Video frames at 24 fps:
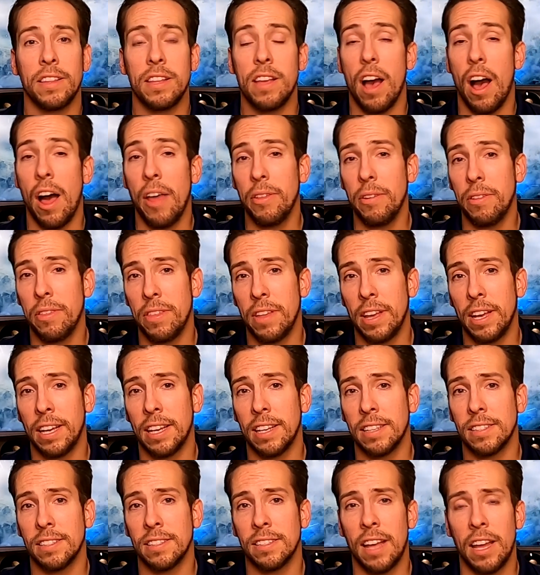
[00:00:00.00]
The other thing
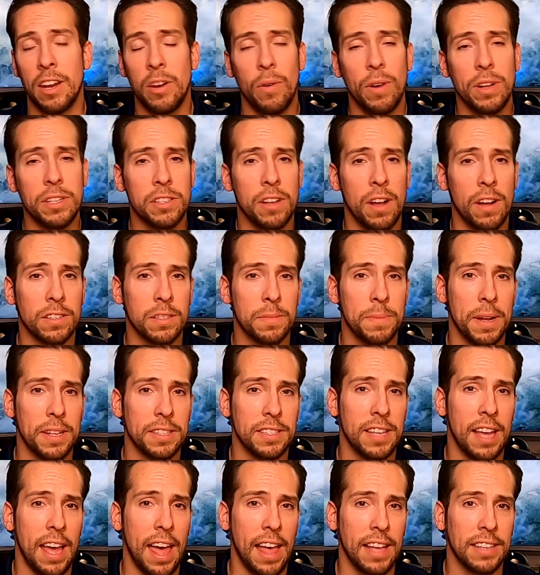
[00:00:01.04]
is I know I talked
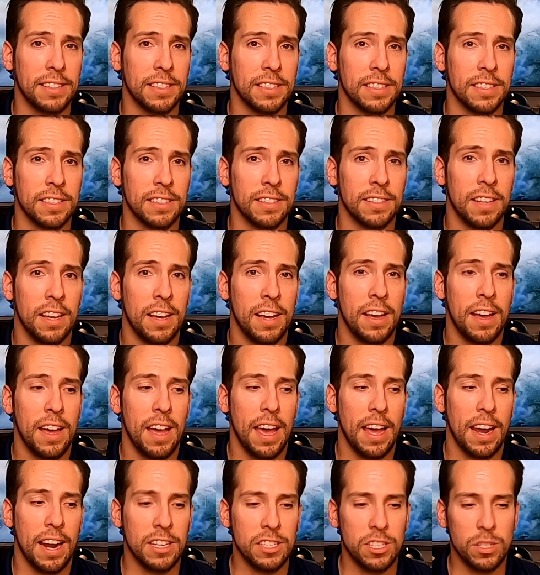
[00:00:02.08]
about taxes,
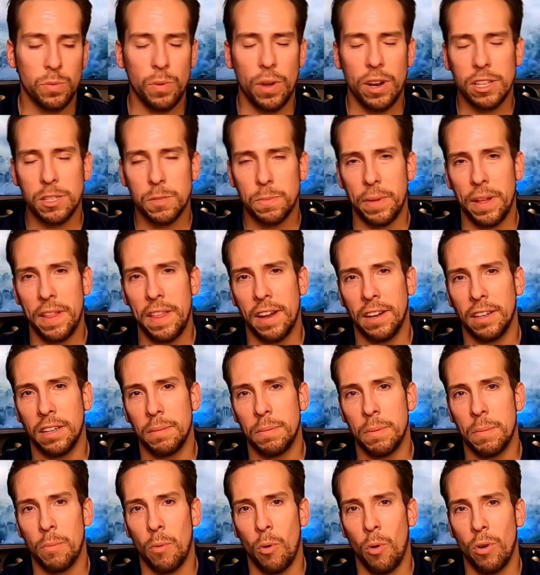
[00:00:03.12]
and I just want to explain that a
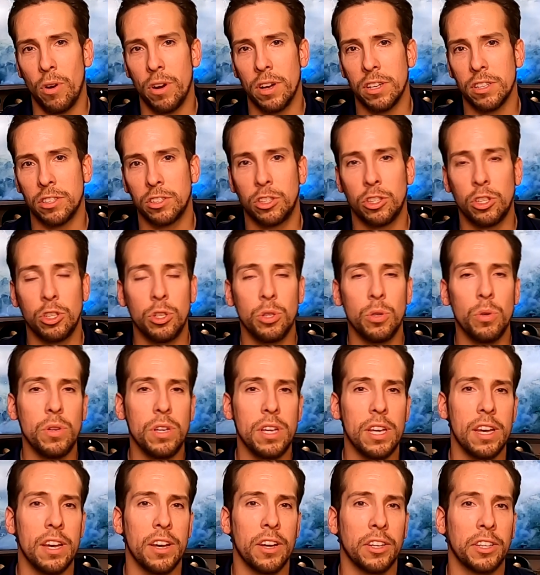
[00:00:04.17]
little bit more. Is
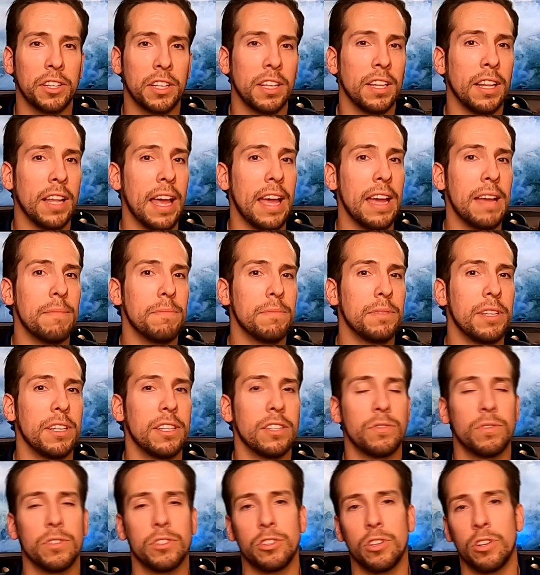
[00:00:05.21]
Qyld claims that
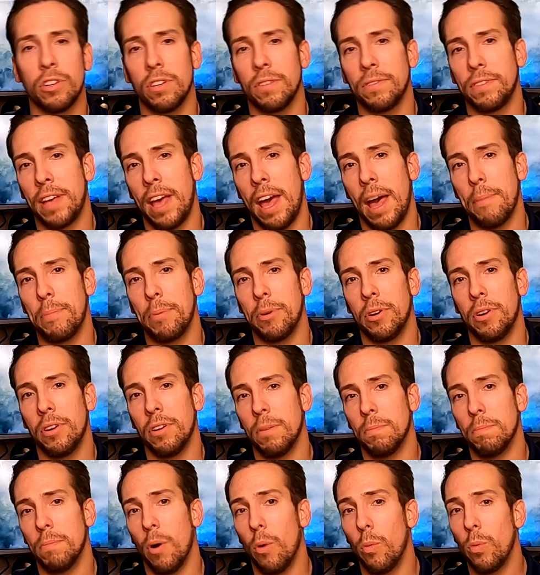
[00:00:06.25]
it's return of
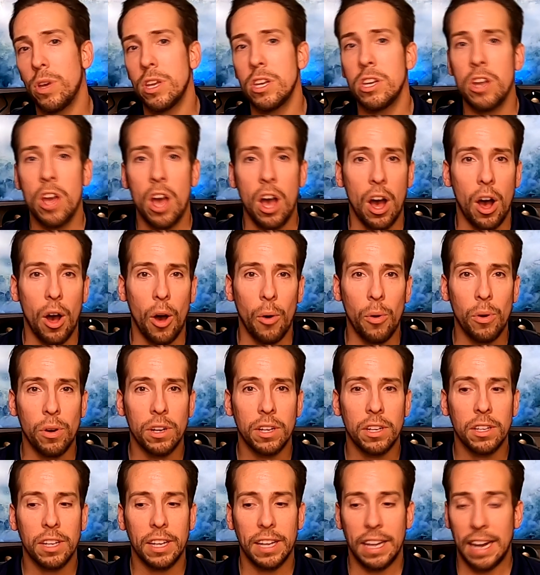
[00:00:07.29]
capital, but we
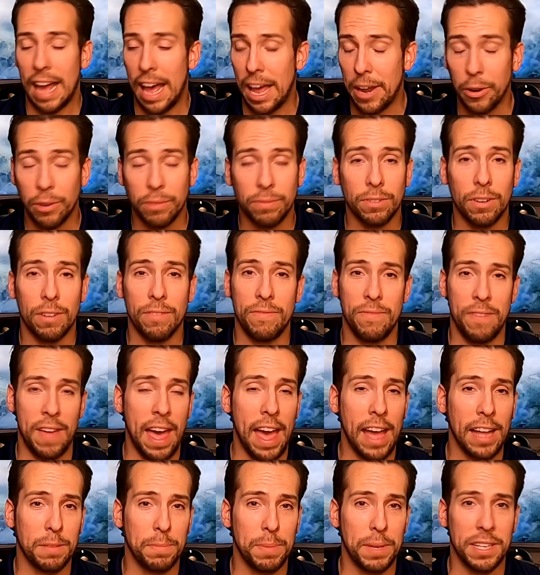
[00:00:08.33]
know, and I know for a
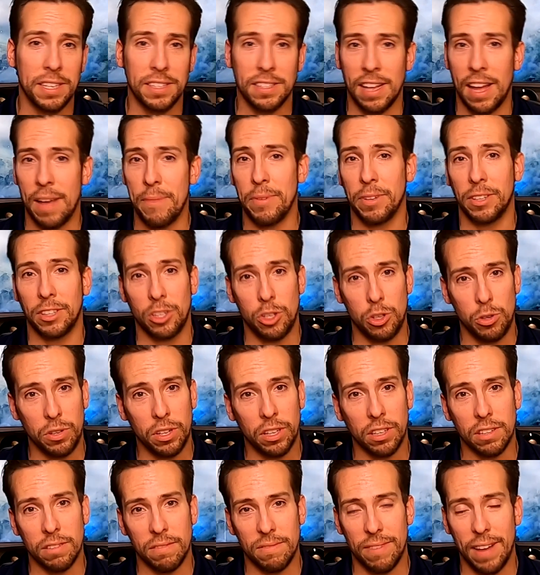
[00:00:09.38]
fact because I'm a
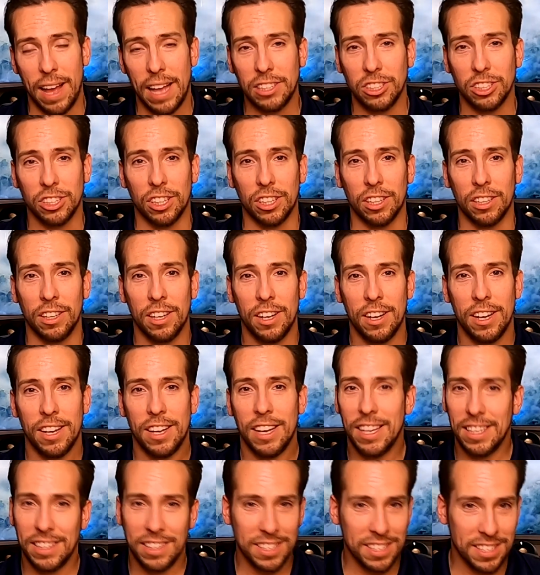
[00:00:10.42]
Qyld investor,
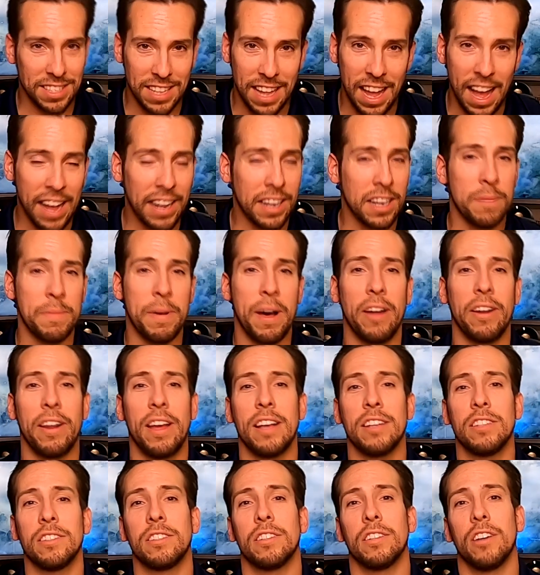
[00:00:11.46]
it does not come out
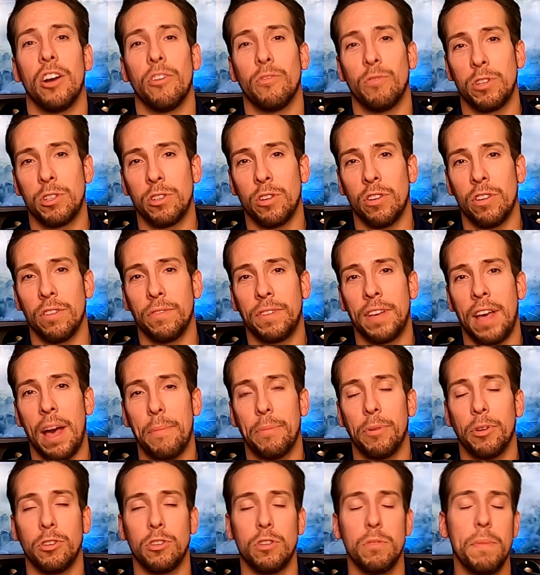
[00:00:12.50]
as return of
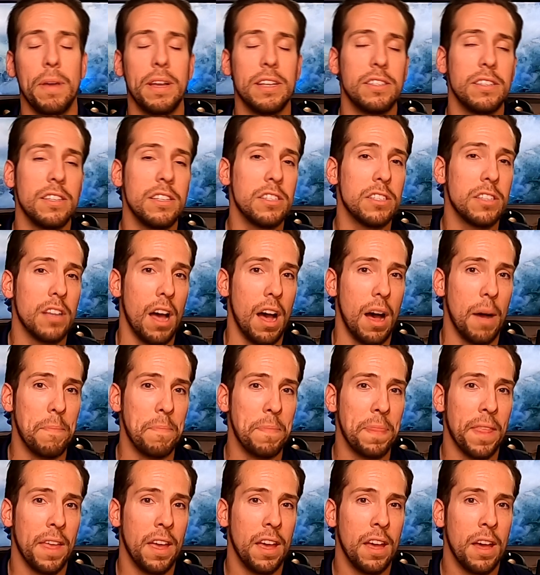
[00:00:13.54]
capital. You may see
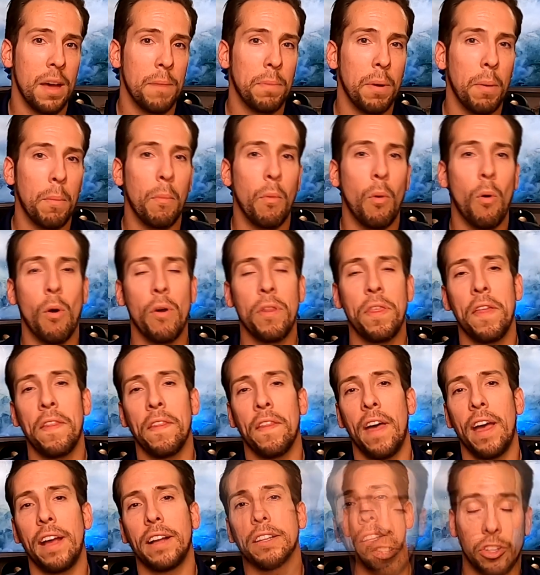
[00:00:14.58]
some, but more
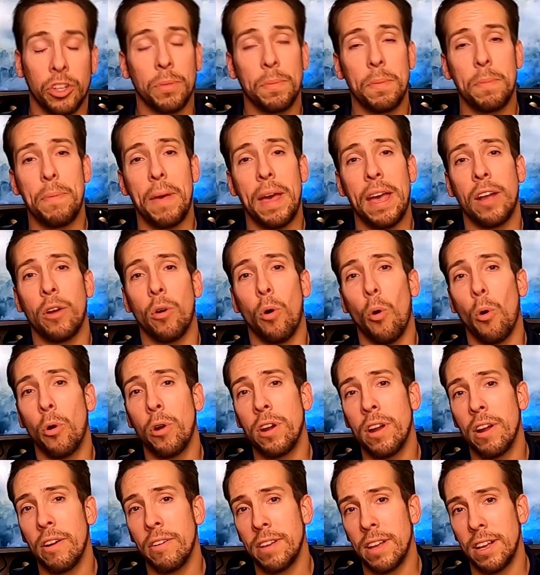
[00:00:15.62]
than likely, you're going to be paying
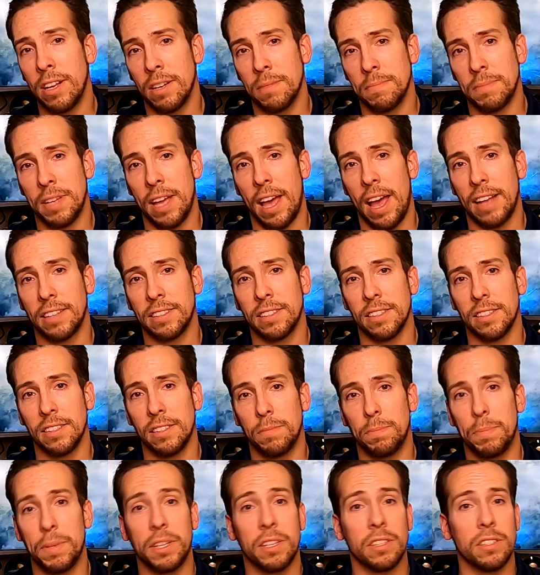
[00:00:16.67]
ordinary income
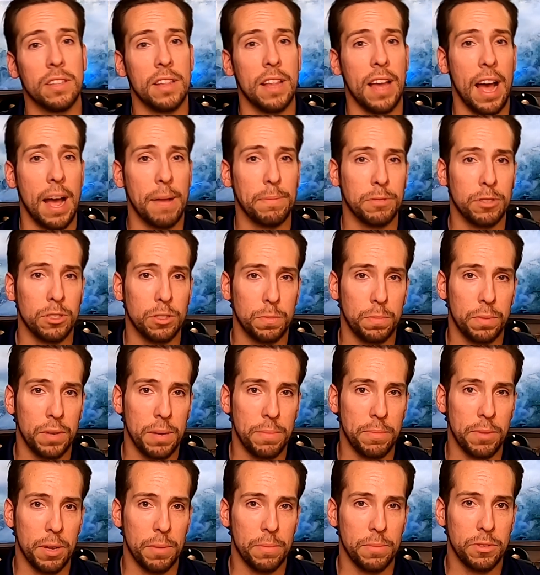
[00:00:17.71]
taxes because of the options
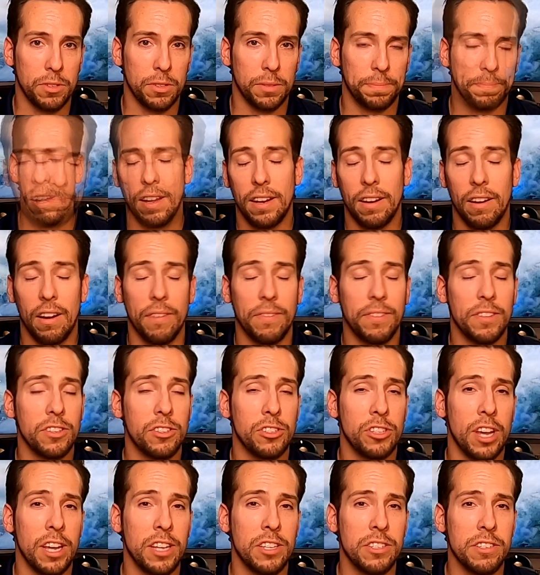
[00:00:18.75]
premiums. Now, if
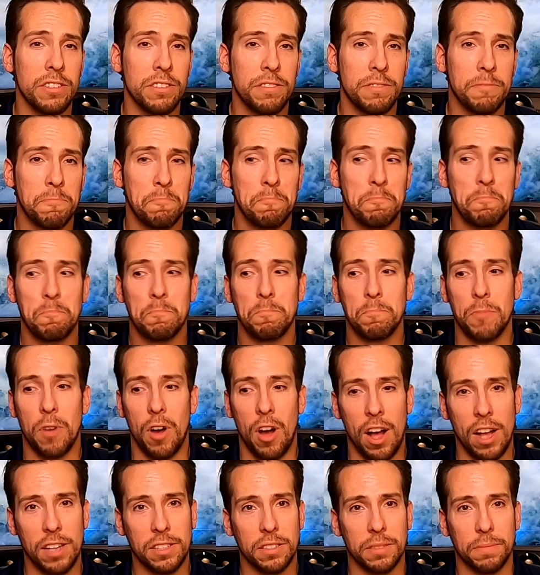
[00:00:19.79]
this changes,
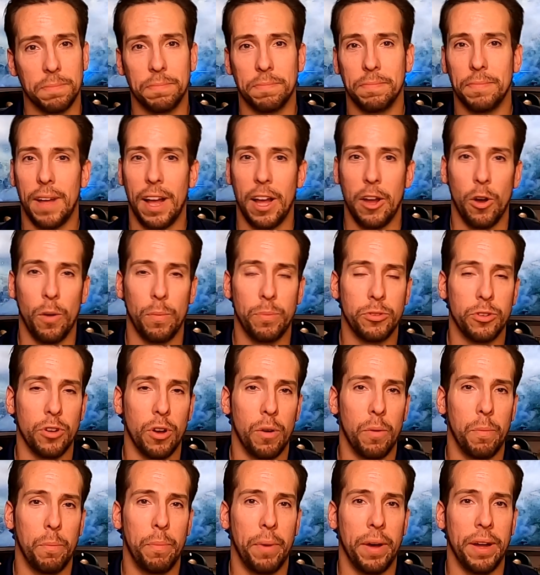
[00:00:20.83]
awesome. I hope
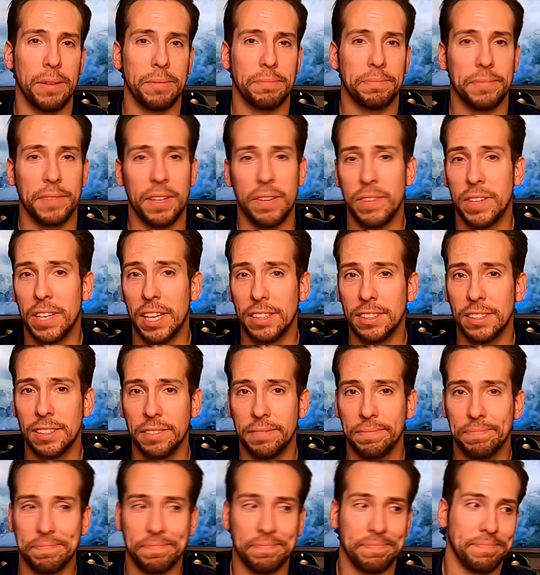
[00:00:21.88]
so. But if it
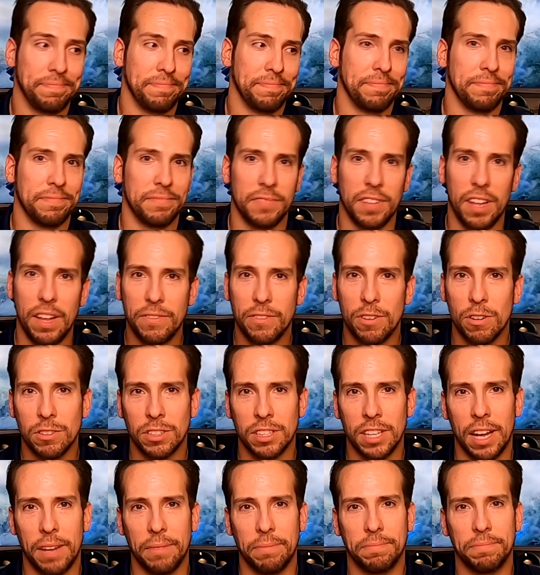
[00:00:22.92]
doesn't, life
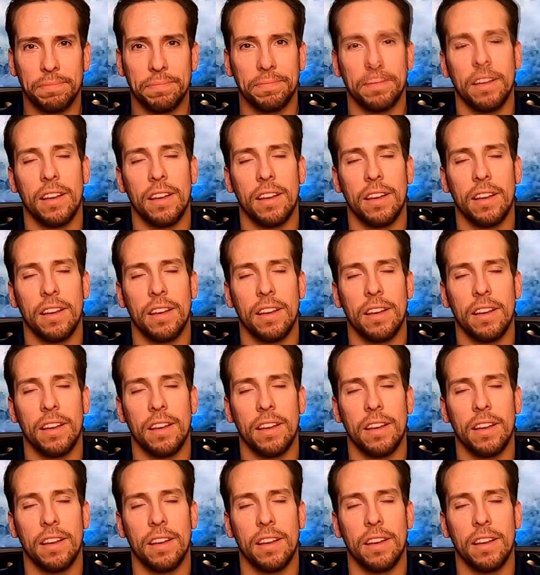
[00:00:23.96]
goes on.